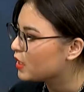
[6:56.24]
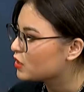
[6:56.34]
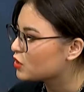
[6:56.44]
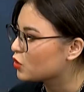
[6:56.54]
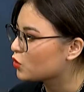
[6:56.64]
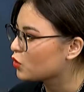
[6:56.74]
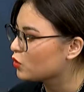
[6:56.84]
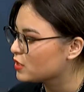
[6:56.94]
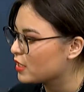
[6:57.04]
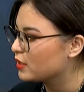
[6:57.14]
So you
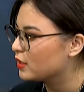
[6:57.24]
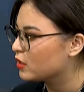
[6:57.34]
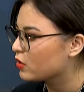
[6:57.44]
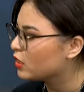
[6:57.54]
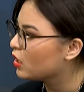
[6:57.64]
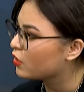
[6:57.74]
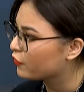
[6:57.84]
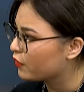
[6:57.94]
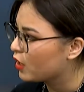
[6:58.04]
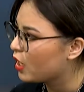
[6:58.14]
said that there are a lot of
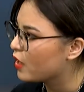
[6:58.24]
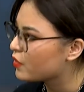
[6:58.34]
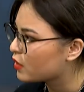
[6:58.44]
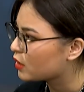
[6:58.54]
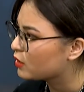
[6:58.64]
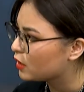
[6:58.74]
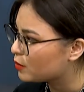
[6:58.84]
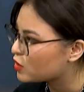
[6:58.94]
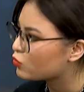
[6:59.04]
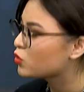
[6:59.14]
other
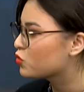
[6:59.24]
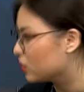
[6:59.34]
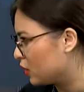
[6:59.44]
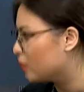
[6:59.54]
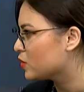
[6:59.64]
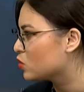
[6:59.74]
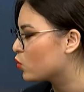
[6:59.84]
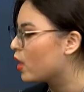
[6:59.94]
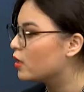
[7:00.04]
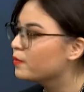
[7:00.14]
clubs, Rotary clubs as
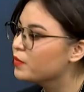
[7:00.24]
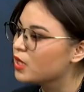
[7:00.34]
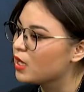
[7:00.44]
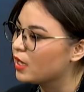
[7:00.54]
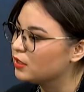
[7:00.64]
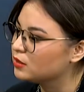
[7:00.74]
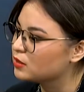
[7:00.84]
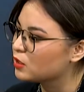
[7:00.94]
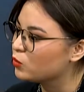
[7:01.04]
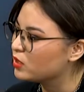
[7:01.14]
well. And
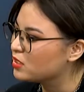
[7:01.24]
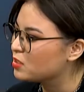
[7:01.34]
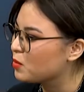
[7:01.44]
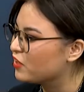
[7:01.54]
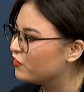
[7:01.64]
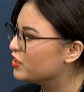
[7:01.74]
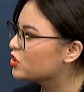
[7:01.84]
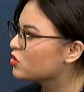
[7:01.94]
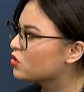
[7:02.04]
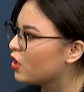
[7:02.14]
what is the main
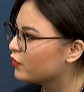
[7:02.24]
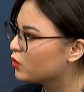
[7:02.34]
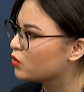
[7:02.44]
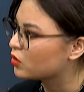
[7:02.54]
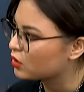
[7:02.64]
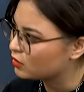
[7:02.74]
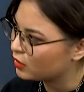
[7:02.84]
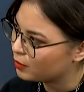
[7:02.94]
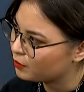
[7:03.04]
feature of your club?